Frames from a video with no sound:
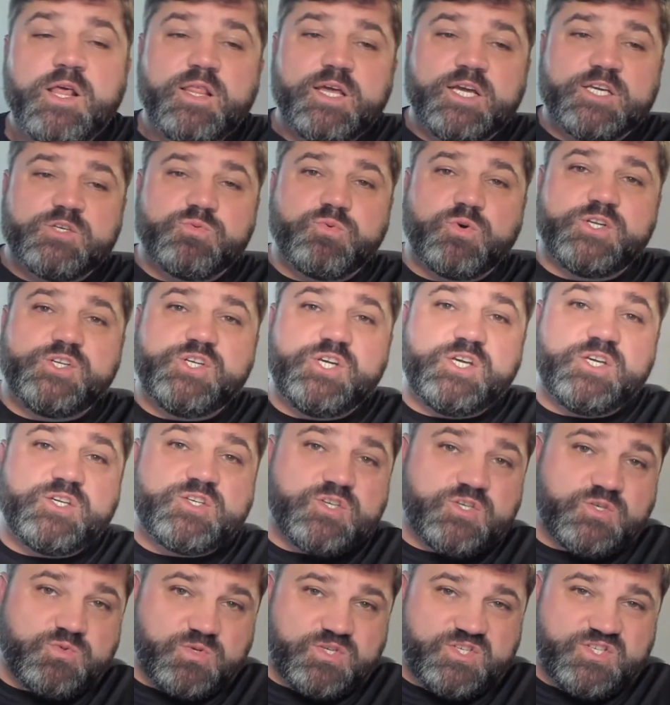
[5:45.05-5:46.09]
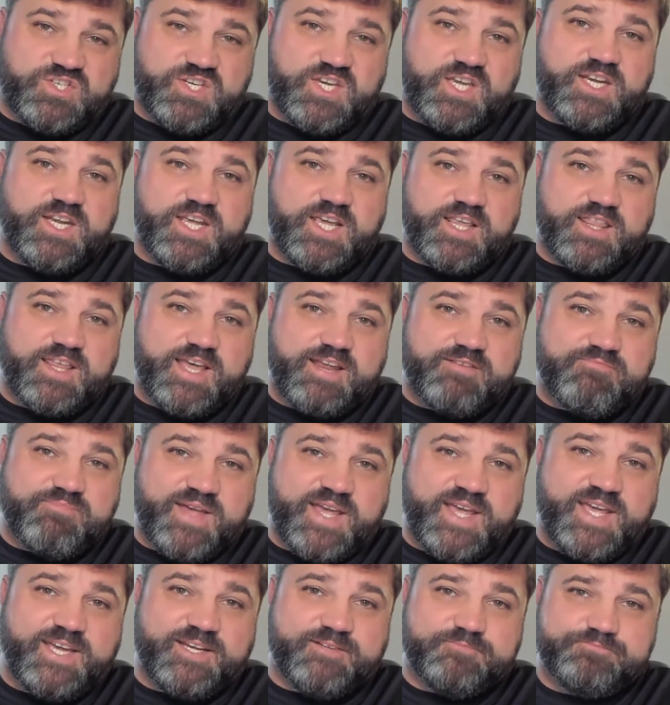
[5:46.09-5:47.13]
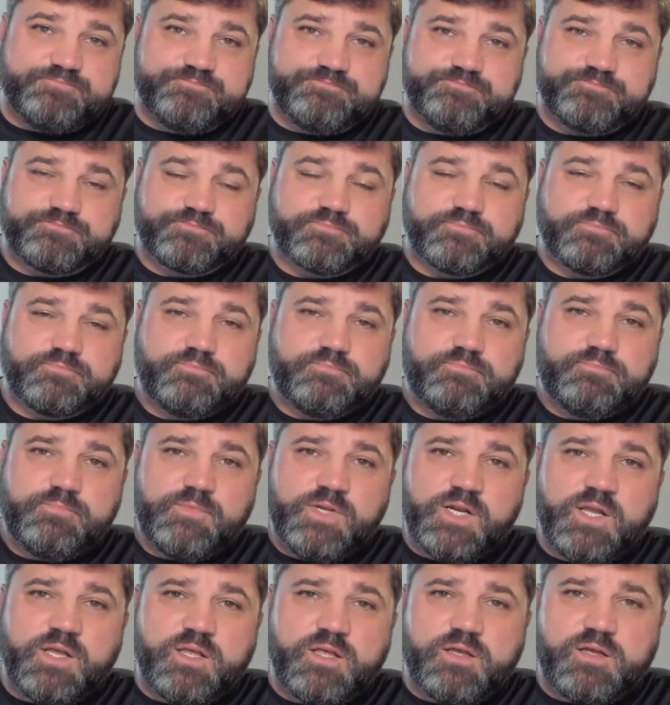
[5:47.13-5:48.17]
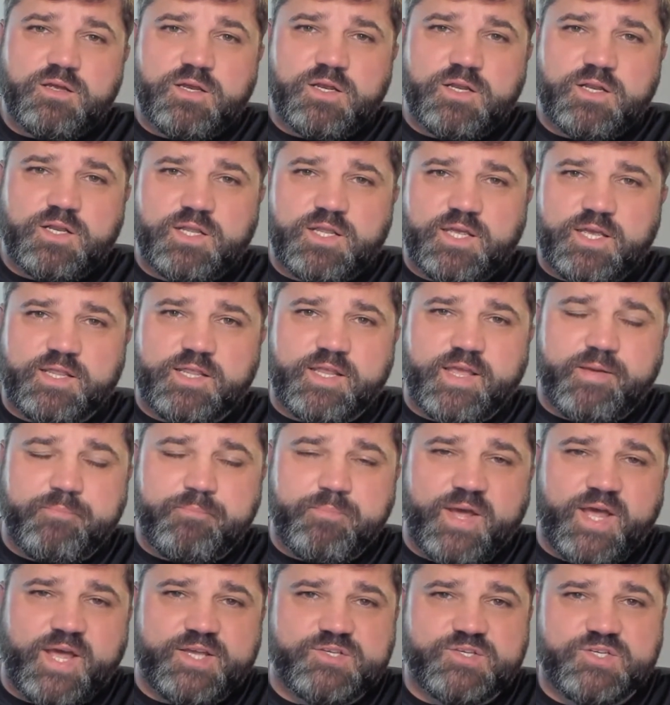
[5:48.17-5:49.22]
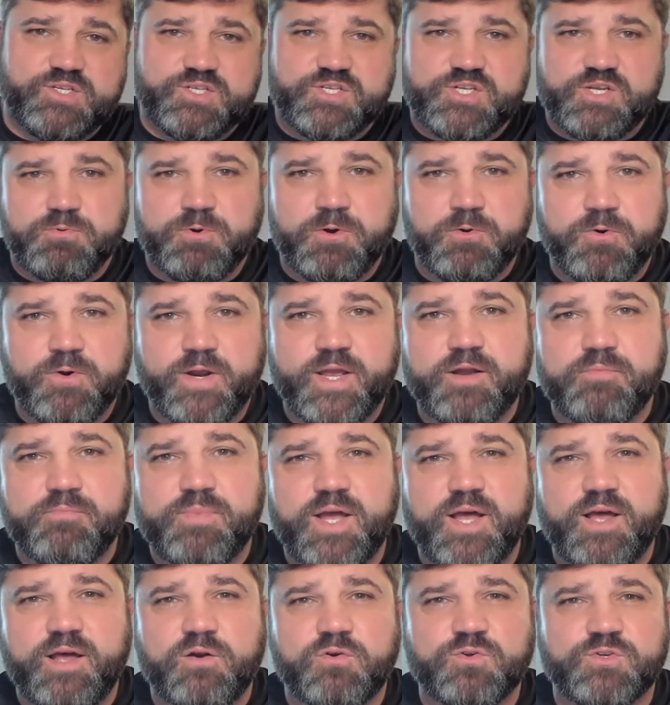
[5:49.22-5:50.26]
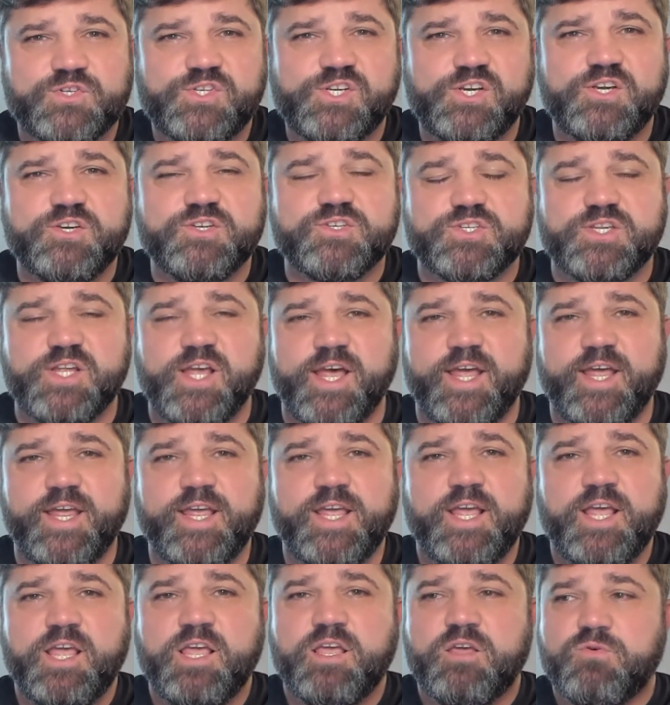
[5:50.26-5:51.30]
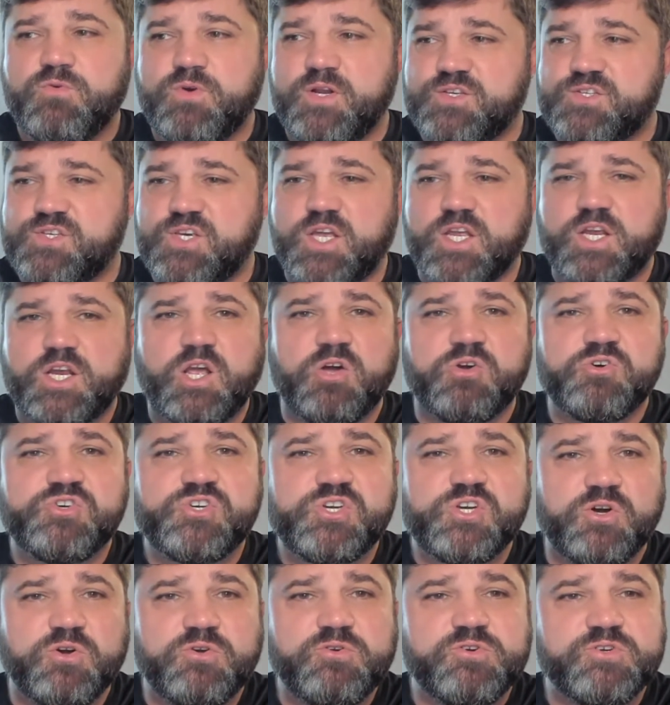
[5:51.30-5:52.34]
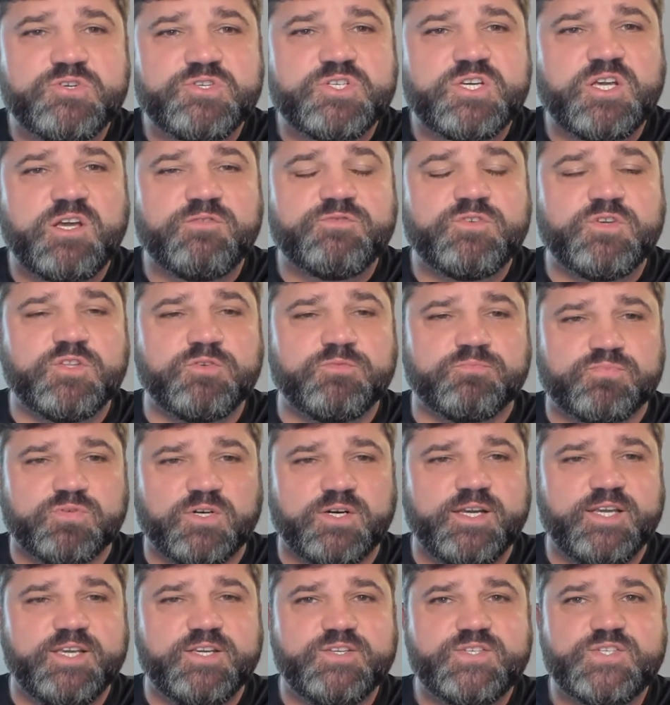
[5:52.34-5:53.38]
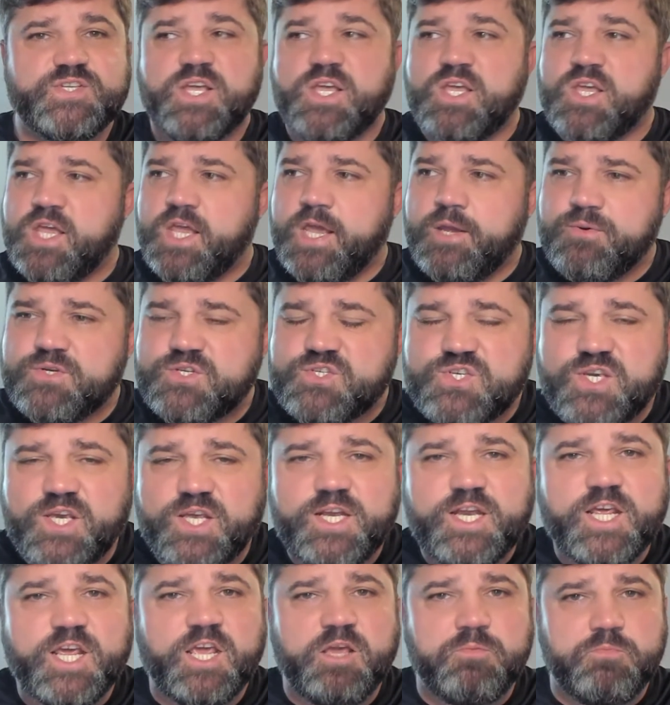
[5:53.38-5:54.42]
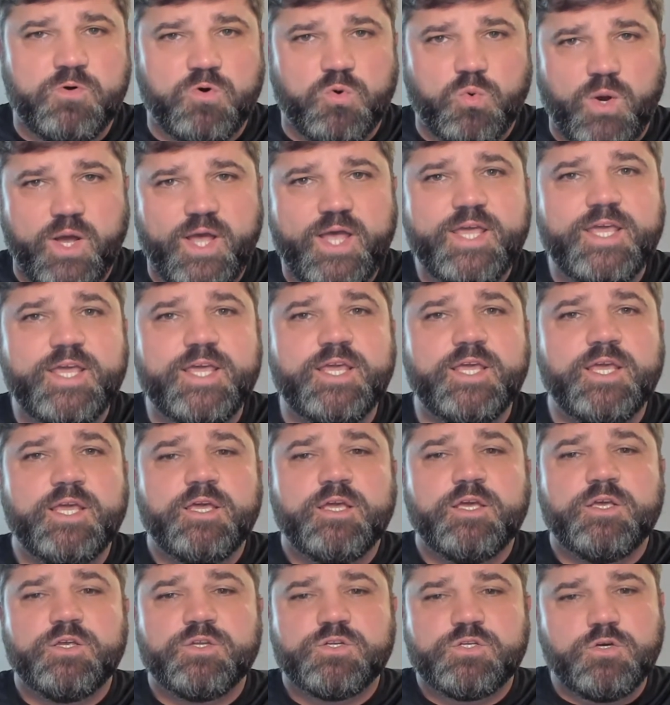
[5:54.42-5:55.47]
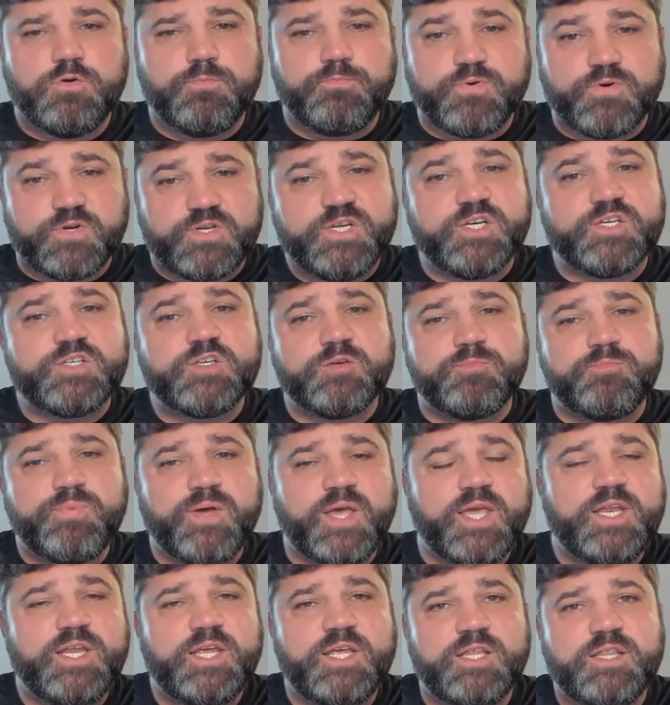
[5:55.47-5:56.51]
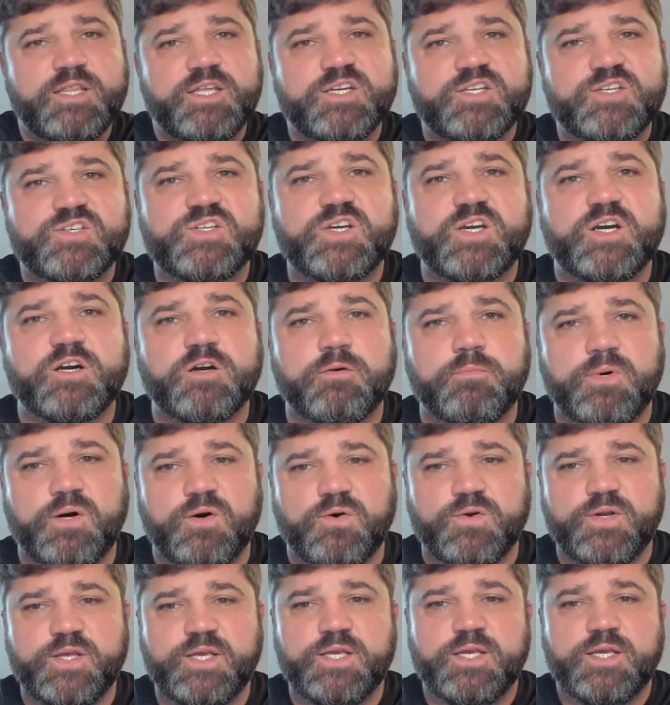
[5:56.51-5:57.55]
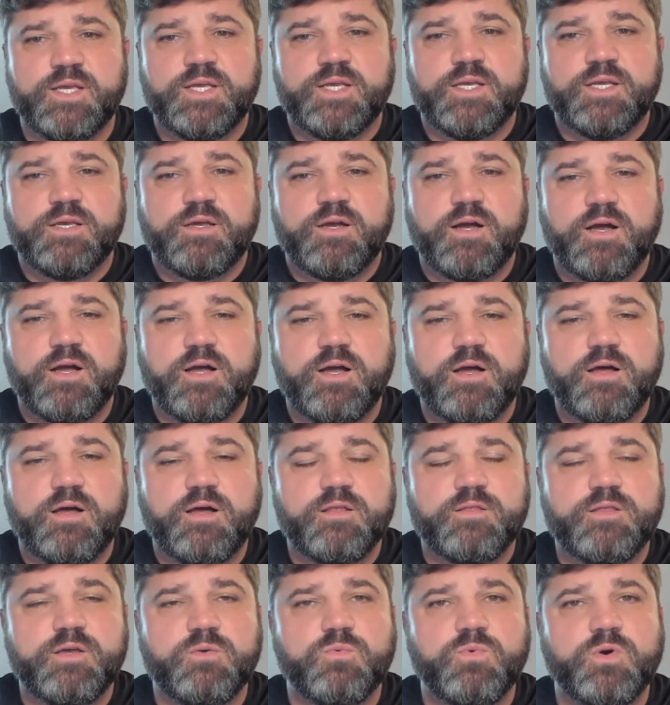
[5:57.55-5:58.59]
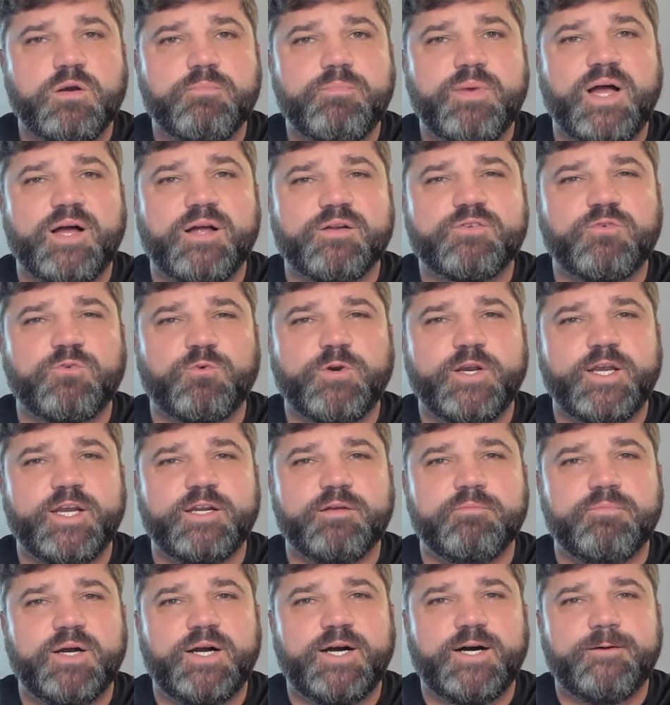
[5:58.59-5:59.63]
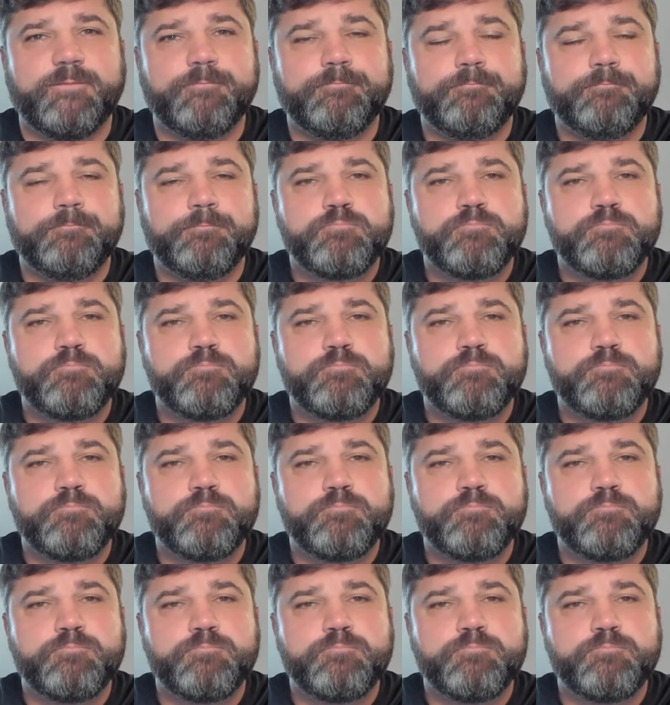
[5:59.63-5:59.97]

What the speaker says: That's where Jesus was sending that man in that passage that we read about on Tuesday when he said, "Go show yourself to the priest." He was sending him away to participate in this ceremony that we're about to read about.